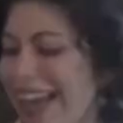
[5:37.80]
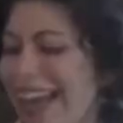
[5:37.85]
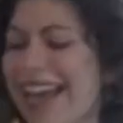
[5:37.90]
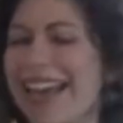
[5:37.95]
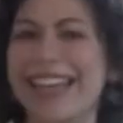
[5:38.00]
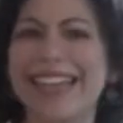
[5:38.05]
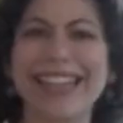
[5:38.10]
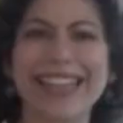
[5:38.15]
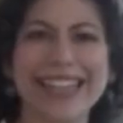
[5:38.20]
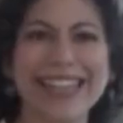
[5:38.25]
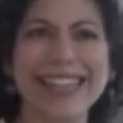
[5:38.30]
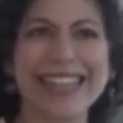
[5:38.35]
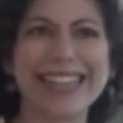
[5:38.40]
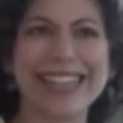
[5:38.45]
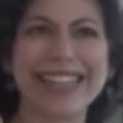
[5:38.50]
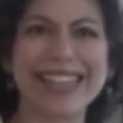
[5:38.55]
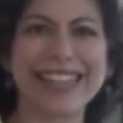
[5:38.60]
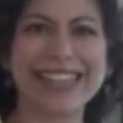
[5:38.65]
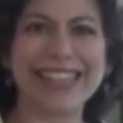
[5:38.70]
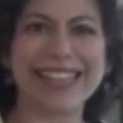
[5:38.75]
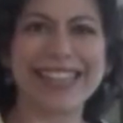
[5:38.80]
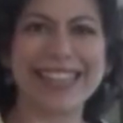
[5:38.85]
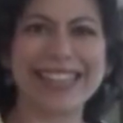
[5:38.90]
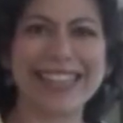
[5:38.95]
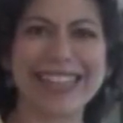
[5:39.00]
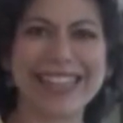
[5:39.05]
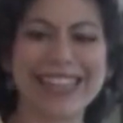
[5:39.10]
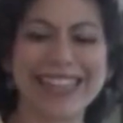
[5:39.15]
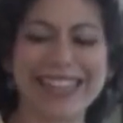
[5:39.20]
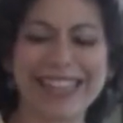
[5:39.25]
You'll find
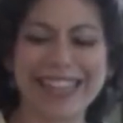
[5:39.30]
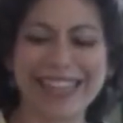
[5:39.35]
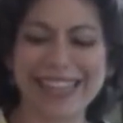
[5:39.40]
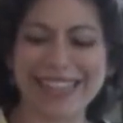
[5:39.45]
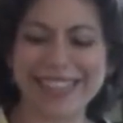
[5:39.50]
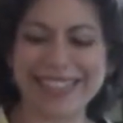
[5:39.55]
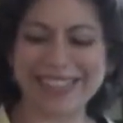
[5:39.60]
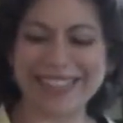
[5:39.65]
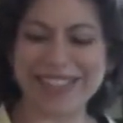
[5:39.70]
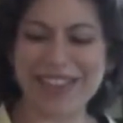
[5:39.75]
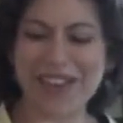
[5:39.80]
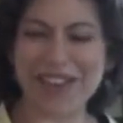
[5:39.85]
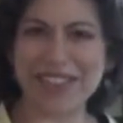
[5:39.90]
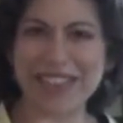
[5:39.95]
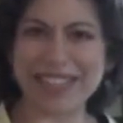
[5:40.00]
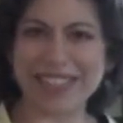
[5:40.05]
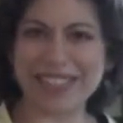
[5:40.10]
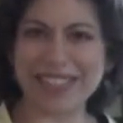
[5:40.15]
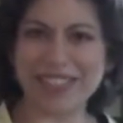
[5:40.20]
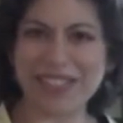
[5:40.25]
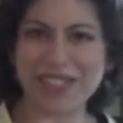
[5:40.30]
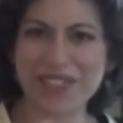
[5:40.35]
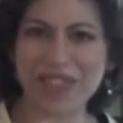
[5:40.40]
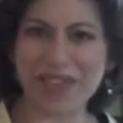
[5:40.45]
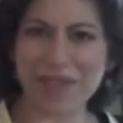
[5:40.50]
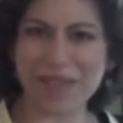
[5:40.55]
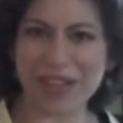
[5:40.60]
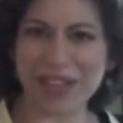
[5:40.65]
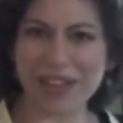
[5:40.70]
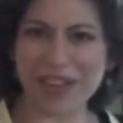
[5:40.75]
out. So this is June the
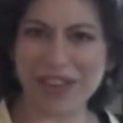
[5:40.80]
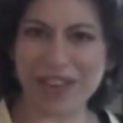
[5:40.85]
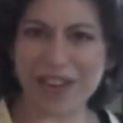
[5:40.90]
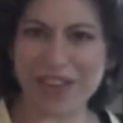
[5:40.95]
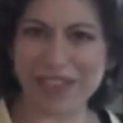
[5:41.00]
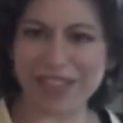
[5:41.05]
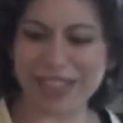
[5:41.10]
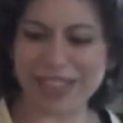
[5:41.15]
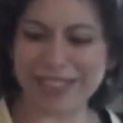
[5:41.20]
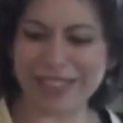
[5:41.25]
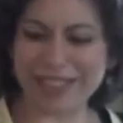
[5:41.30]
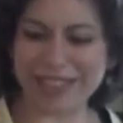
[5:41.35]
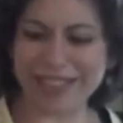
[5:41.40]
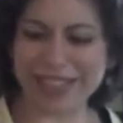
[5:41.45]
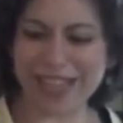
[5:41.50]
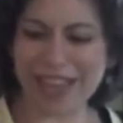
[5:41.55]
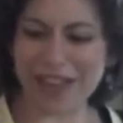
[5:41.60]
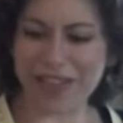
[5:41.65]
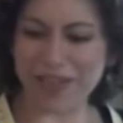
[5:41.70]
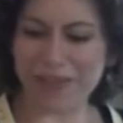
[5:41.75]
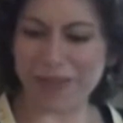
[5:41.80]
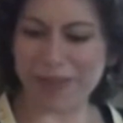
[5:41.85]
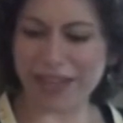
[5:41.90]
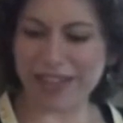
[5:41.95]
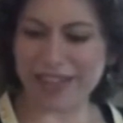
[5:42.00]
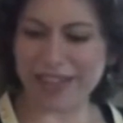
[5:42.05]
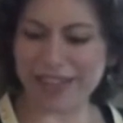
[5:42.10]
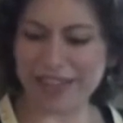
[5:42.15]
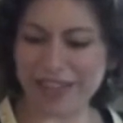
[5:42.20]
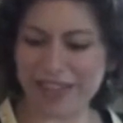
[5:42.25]
Homemaker. Oh, this is the other
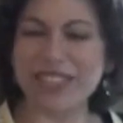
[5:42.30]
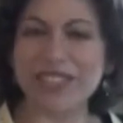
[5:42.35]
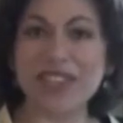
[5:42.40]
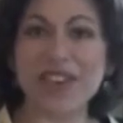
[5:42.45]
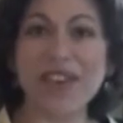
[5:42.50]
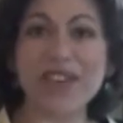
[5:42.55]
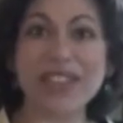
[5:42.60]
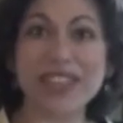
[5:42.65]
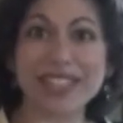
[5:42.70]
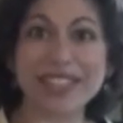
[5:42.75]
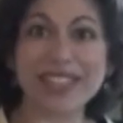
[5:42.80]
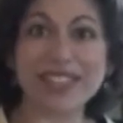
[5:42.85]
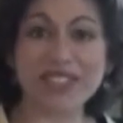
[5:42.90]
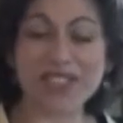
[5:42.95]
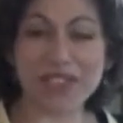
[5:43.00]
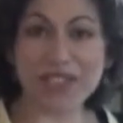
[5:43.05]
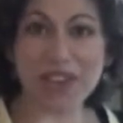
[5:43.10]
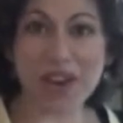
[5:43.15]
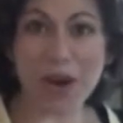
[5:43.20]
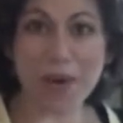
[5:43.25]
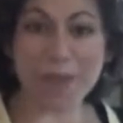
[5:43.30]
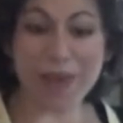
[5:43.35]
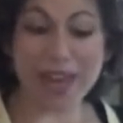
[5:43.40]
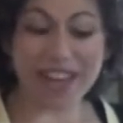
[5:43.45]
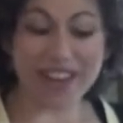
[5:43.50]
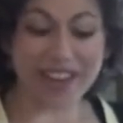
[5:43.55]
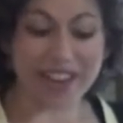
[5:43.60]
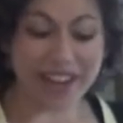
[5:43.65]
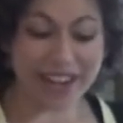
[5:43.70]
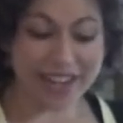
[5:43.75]
one. Hello. So this is June the
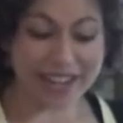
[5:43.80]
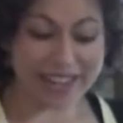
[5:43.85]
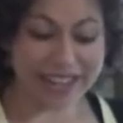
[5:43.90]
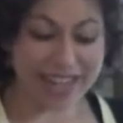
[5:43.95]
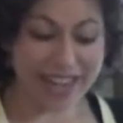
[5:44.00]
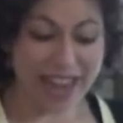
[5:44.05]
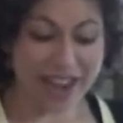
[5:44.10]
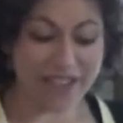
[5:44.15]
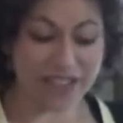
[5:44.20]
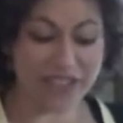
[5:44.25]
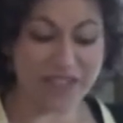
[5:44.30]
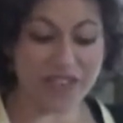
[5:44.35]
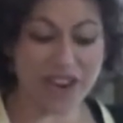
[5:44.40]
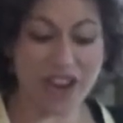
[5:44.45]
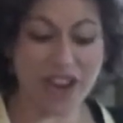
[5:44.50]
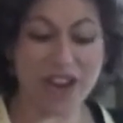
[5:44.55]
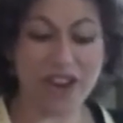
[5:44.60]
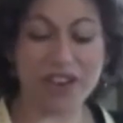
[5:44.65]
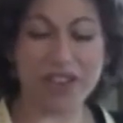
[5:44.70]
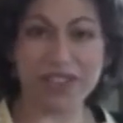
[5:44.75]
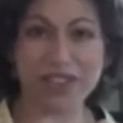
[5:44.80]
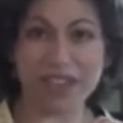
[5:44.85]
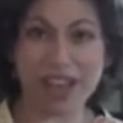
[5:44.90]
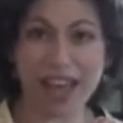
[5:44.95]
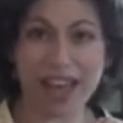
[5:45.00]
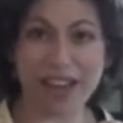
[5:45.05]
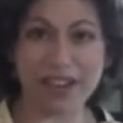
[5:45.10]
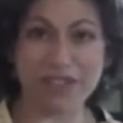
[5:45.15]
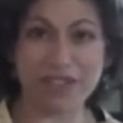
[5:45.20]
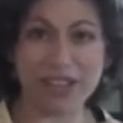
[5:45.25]
Homemaker. Now you know
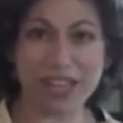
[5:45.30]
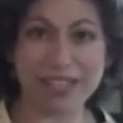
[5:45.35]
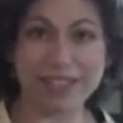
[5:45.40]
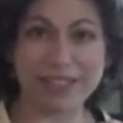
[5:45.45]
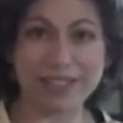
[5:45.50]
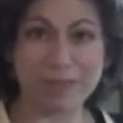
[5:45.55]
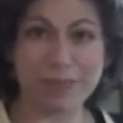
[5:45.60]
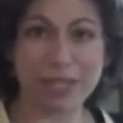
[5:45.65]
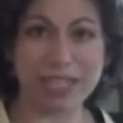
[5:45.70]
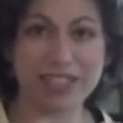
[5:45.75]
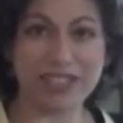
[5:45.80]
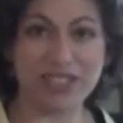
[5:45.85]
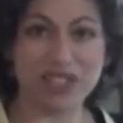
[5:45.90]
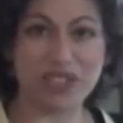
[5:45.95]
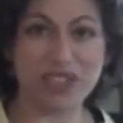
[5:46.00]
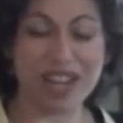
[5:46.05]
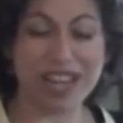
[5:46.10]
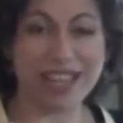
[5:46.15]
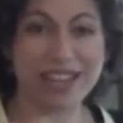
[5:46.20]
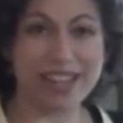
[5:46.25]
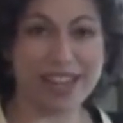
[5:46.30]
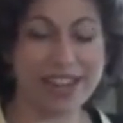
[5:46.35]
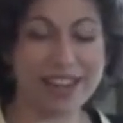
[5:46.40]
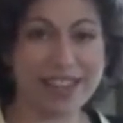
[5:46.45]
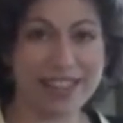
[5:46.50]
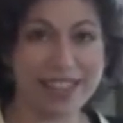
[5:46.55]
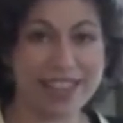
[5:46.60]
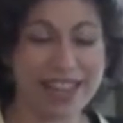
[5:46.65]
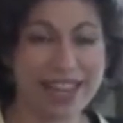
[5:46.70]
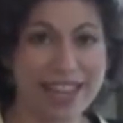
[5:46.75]
how to fix a bead strand on
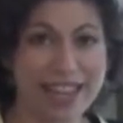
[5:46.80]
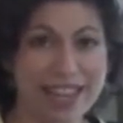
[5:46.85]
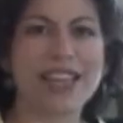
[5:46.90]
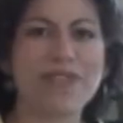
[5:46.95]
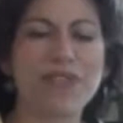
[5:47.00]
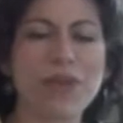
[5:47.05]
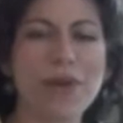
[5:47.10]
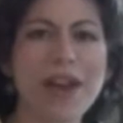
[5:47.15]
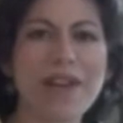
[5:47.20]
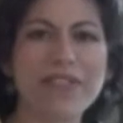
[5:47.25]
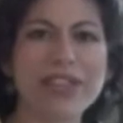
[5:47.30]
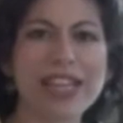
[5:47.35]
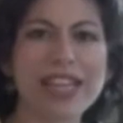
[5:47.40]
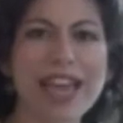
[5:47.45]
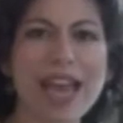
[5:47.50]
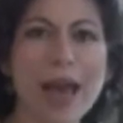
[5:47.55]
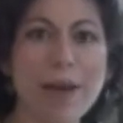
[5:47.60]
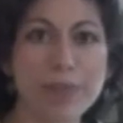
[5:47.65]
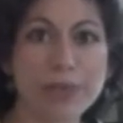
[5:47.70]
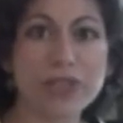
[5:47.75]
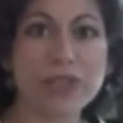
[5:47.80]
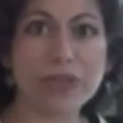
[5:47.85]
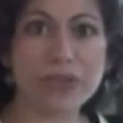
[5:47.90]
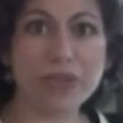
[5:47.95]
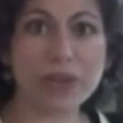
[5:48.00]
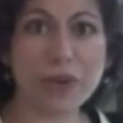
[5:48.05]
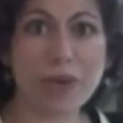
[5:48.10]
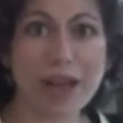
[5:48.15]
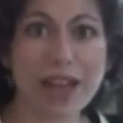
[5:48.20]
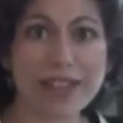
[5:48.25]
a thing. If you have any episode
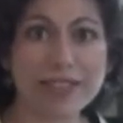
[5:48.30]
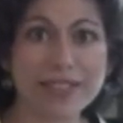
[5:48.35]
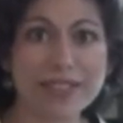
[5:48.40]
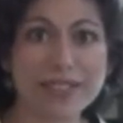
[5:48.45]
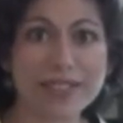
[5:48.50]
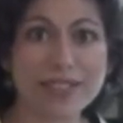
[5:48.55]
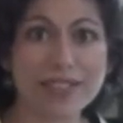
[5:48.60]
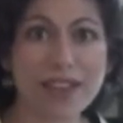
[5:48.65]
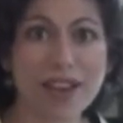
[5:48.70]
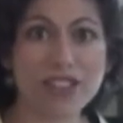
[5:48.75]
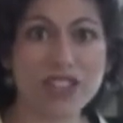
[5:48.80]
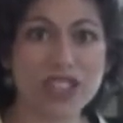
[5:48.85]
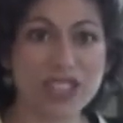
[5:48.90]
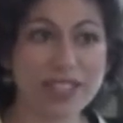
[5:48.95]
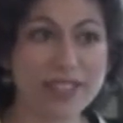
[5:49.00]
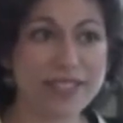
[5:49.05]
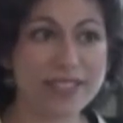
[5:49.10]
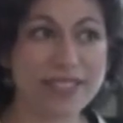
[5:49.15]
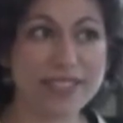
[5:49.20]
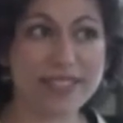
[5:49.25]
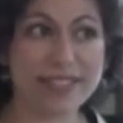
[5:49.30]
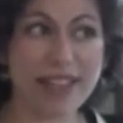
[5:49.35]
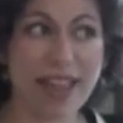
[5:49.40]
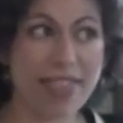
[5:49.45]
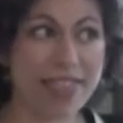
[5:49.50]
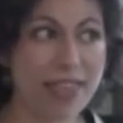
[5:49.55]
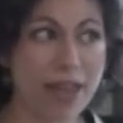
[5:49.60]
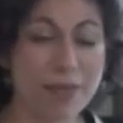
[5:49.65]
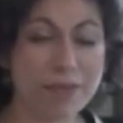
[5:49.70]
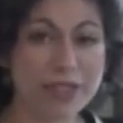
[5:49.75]
requests, just
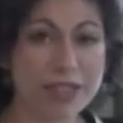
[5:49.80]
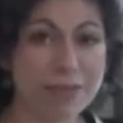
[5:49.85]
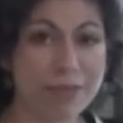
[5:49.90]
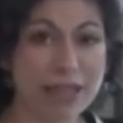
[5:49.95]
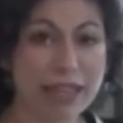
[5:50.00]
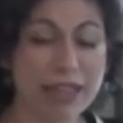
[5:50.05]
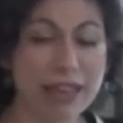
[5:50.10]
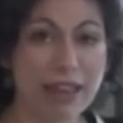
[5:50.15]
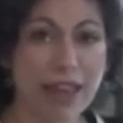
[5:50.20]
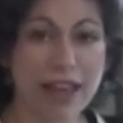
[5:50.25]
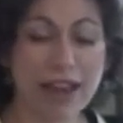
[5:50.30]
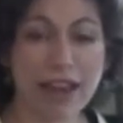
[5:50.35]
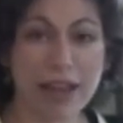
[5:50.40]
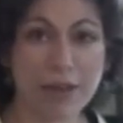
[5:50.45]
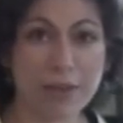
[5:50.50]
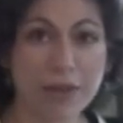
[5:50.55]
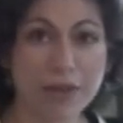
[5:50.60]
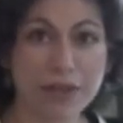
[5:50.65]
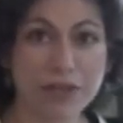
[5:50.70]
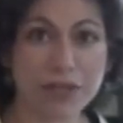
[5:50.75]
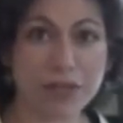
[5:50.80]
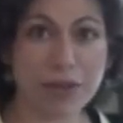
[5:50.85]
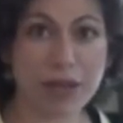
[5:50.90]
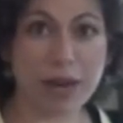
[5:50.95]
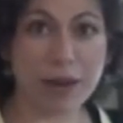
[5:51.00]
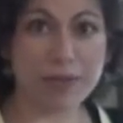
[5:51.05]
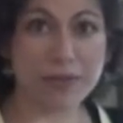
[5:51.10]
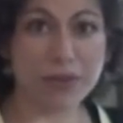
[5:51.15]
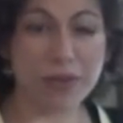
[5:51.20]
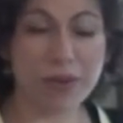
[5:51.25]
send them to me and I will do an
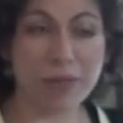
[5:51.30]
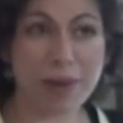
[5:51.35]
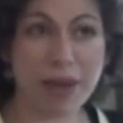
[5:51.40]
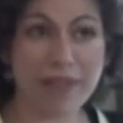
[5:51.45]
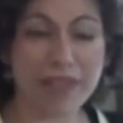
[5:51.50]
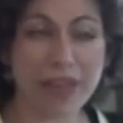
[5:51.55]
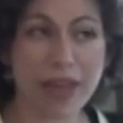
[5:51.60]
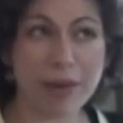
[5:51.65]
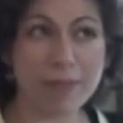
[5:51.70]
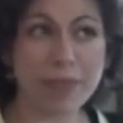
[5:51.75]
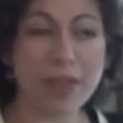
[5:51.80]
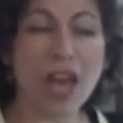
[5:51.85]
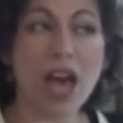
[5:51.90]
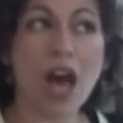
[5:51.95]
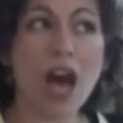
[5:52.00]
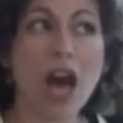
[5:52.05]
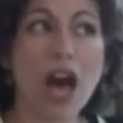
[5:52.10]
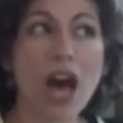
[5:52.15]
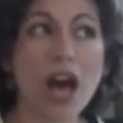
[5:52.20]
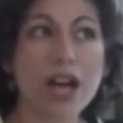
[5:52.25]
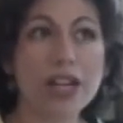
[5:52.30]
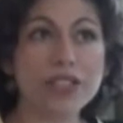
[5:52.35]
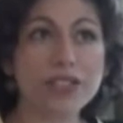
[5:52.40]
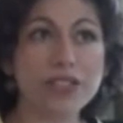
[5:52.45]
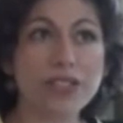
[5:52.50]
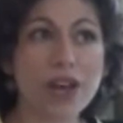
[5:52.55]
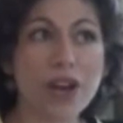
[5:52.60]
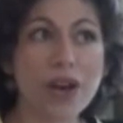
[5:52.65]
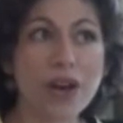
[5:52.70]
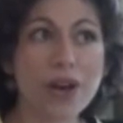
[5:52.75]
episode about them.
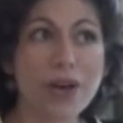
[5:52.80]
Also,